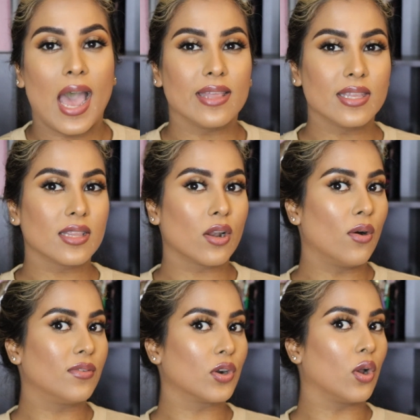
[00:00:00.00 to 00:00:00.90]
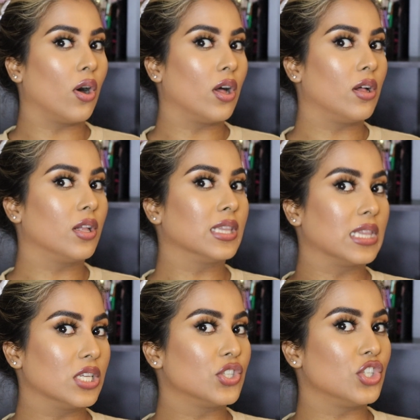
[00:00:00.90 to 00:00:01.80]
I think that overall
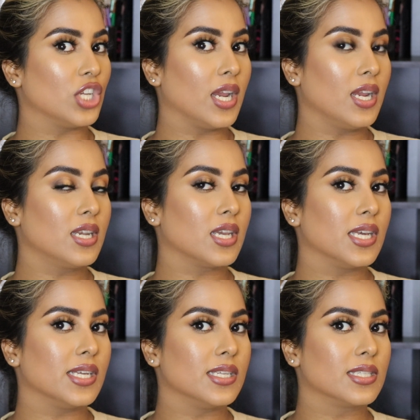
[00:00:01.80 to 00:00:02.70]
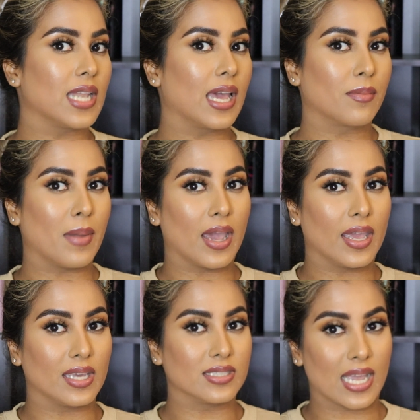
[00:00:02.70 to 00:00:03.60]
this shade is like my
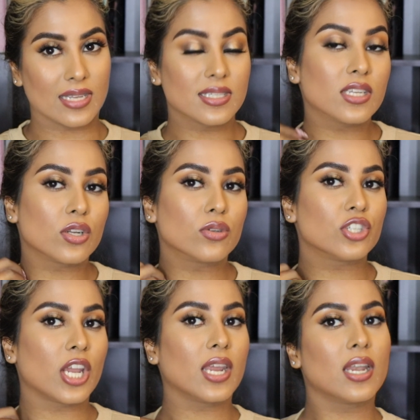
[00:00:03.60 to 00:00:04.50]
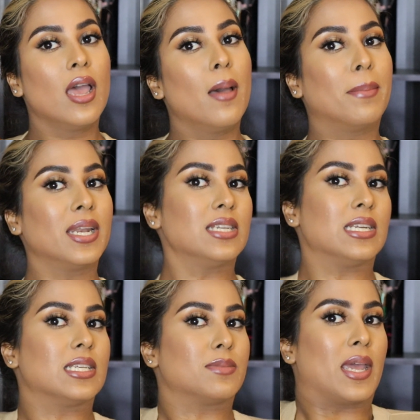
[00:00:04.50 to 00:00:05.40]
exact skin tone shade, but it
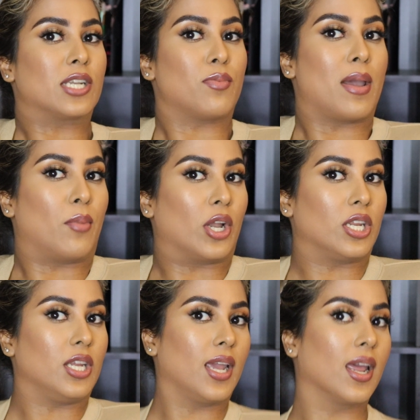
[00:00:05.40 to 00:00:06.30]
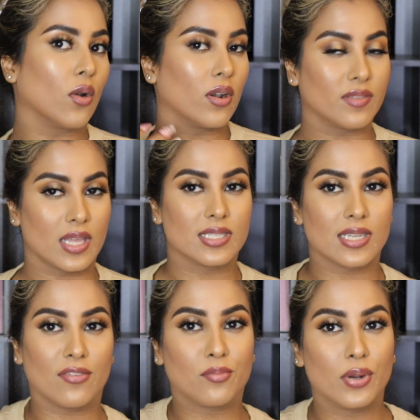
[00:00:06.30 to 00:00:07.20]
does match my body and all of that
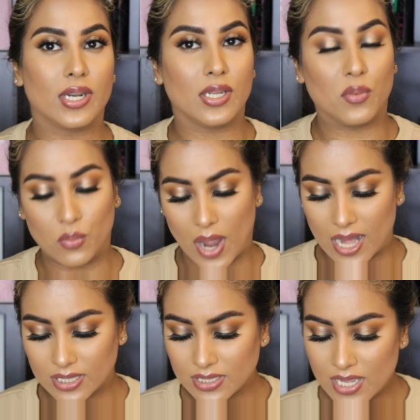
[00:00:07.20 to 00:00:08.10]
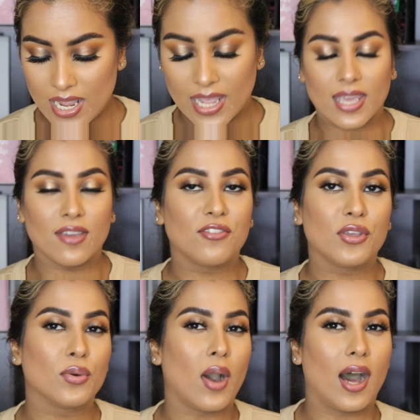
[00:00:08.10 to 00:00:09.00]
stuff pretty well. If
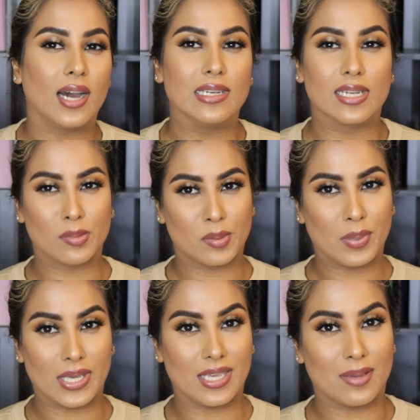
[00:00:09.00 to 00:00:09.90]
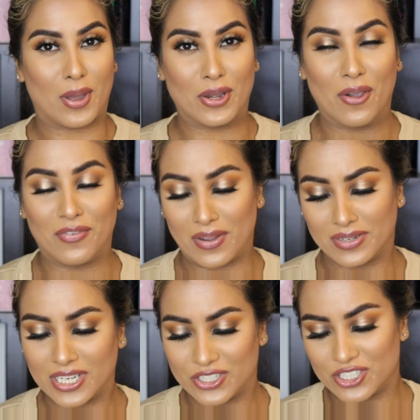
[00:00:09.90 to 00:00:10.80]
you are a little bit picky about your
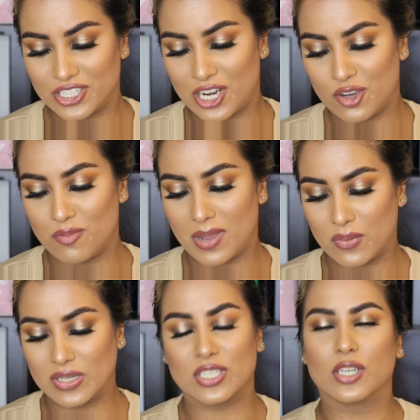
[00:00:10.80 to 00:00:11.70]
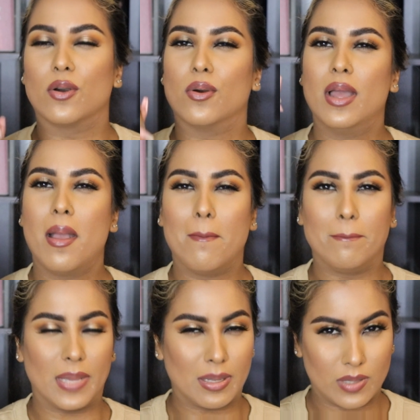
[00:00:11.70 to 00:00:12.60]
foundation shade, you may want to go
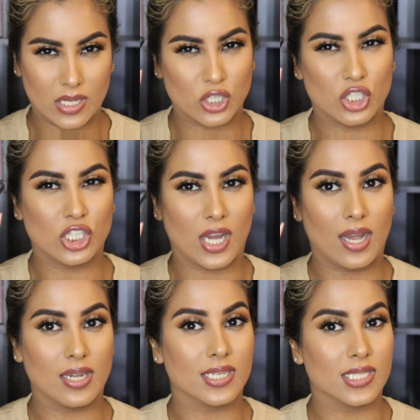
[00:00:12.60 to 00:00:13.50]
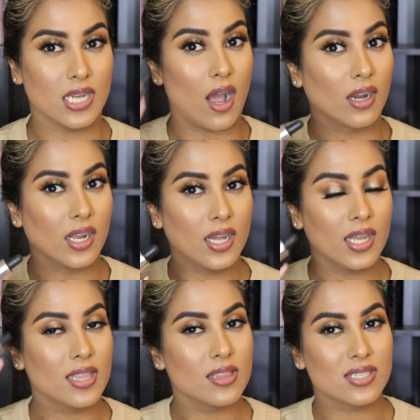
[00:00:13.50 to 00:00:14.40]
maybe a shade darker
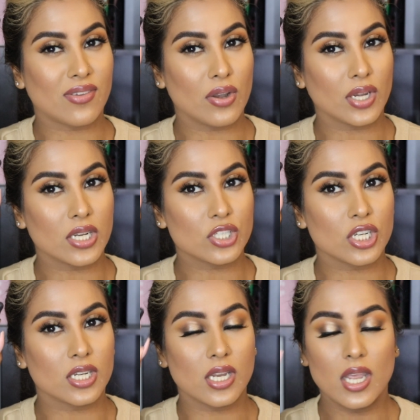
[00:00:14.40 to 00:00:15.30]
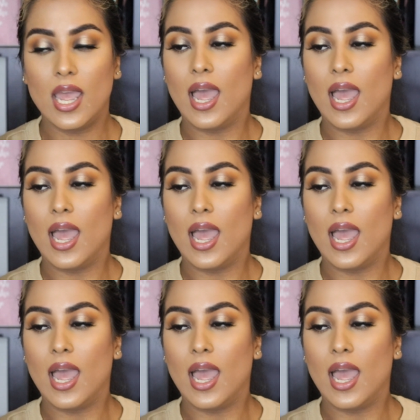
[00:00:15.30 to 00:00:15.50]
in this foundation.